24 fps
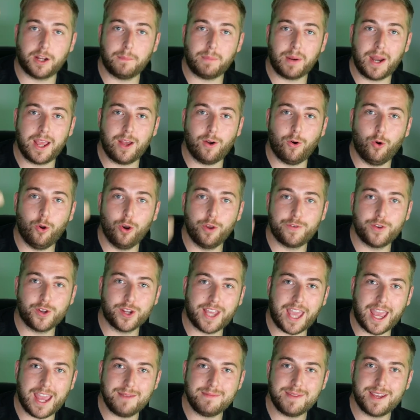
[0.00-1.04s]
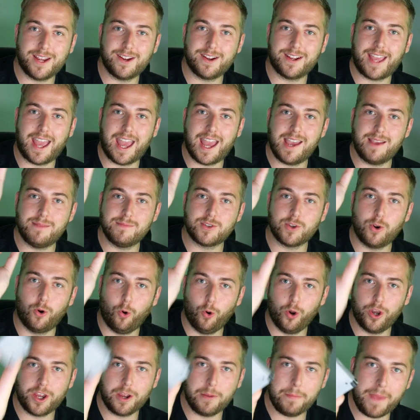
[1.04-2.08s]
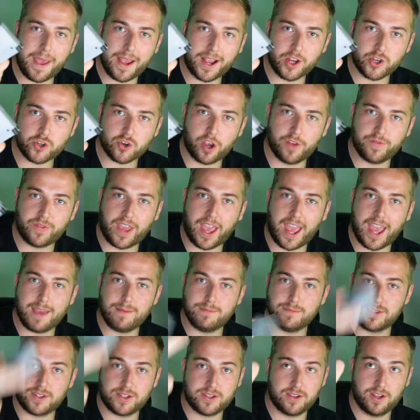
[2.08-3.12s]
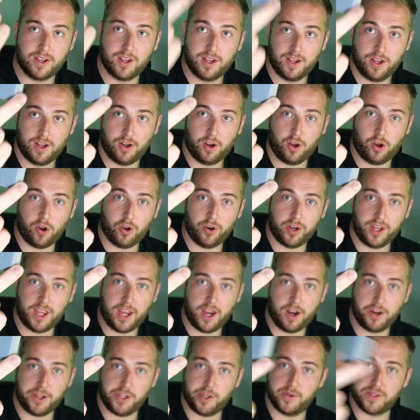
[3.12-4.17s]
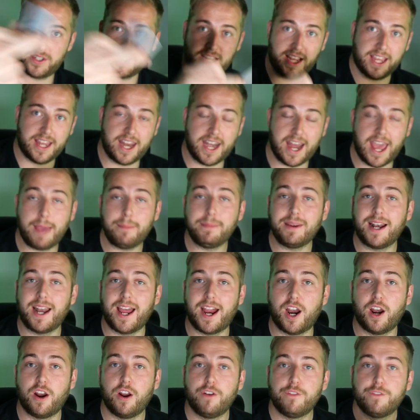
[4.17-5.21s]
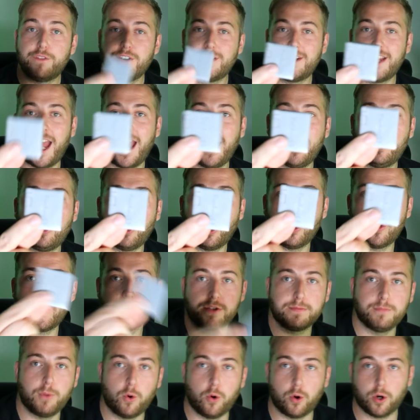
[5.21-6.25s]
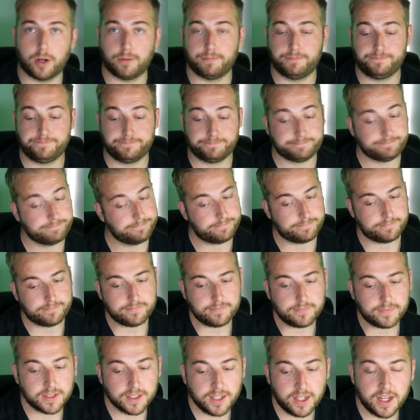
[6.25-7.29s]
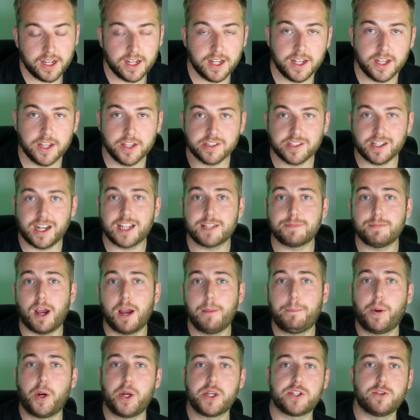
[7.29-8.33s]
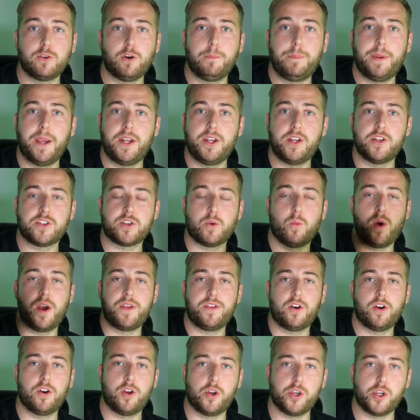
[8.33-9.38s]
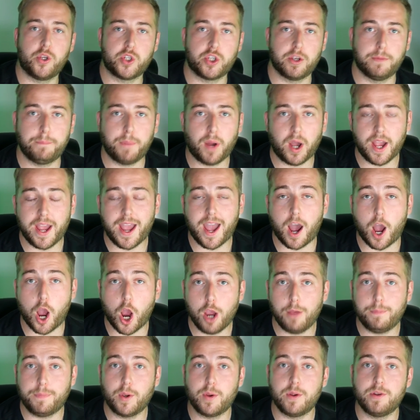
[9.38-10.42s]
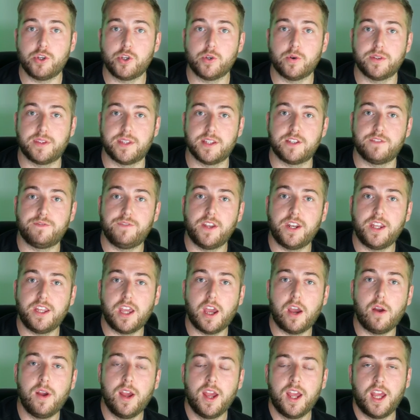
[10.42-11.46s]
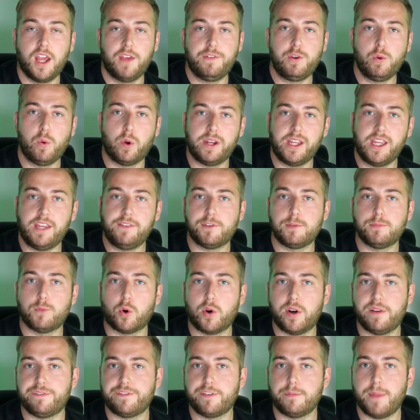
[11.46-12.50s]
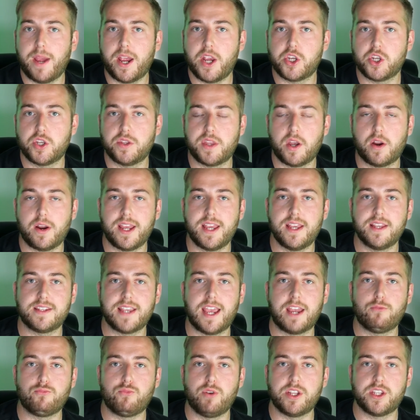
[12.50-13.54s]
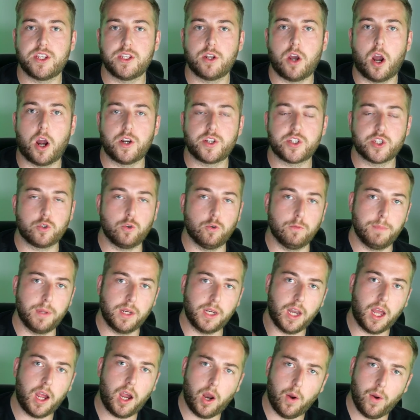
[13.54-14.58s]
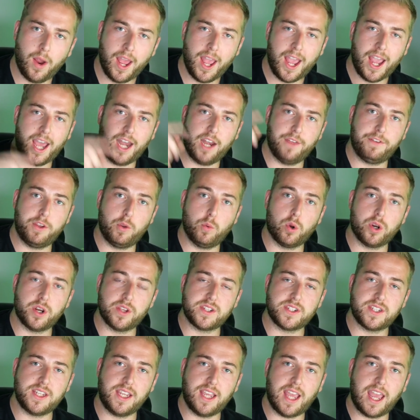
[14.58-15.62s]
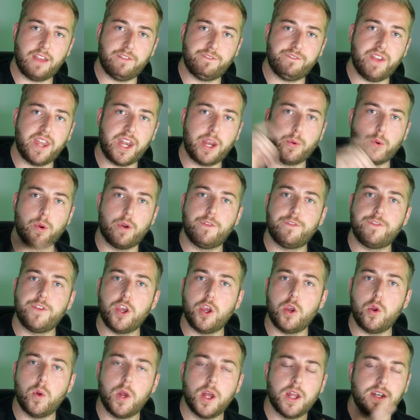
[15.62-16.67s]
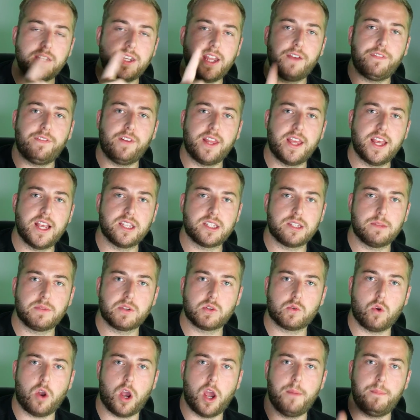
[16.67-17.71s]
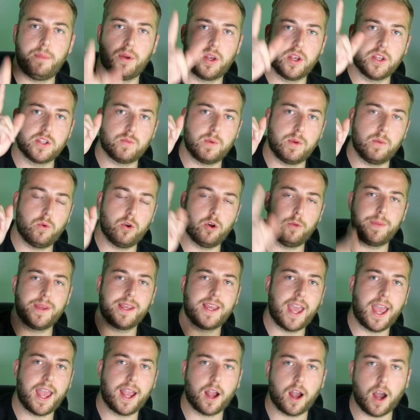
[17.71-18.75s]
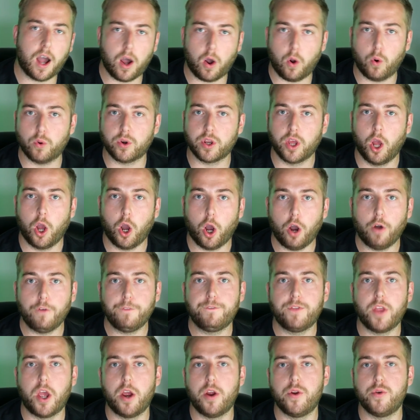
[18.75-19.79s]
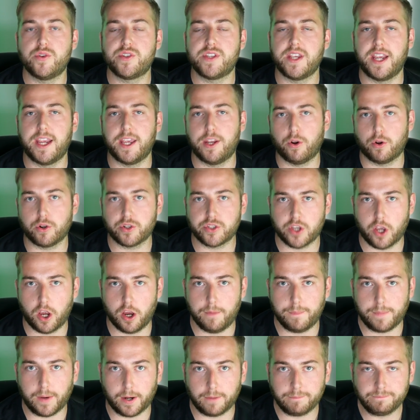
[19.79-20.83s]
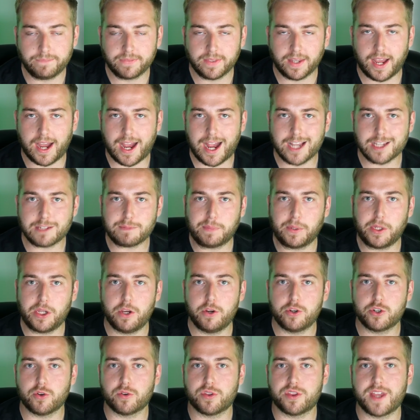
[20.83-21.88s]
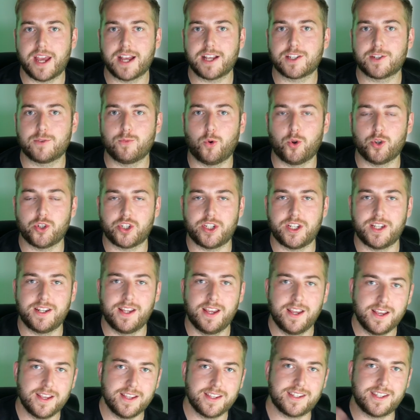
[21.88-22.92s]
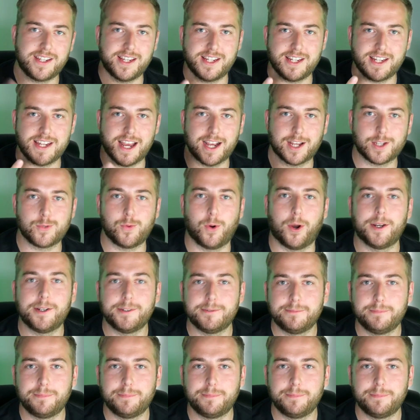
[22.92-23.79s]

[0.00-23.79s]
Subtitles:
can play all of your Game Gear games, all of your Mega Drive games on here using an emulator for $10 more. So that's my personal opinions on whether or not you should buy it. I hope you enjoyed this video. If you want even more information, there is a written article below. And if you want to see a video review, definitely hit subscribe because we will be getting hold of those in October. As per usual, thanks for watching. See you in the next one.